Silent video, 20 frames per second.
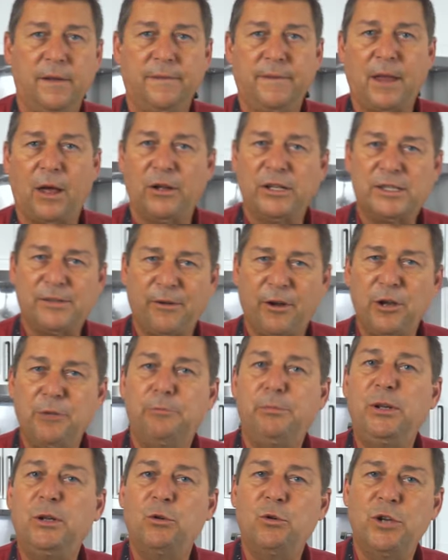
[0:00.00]
Now it's very
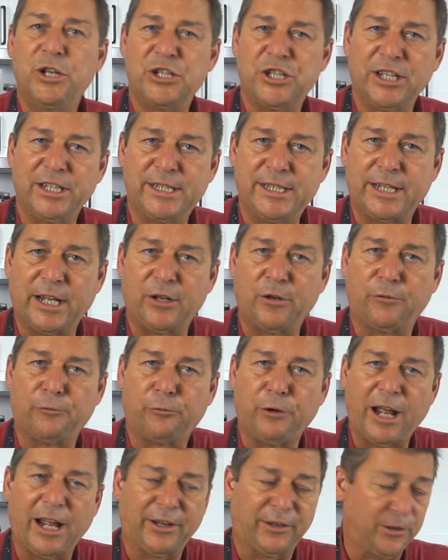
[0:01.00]
bluish instead of
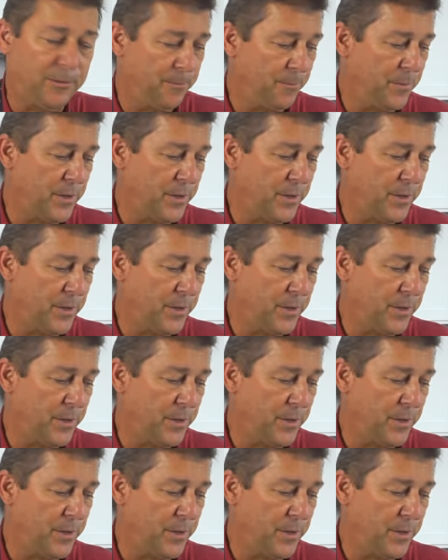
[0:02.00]
red.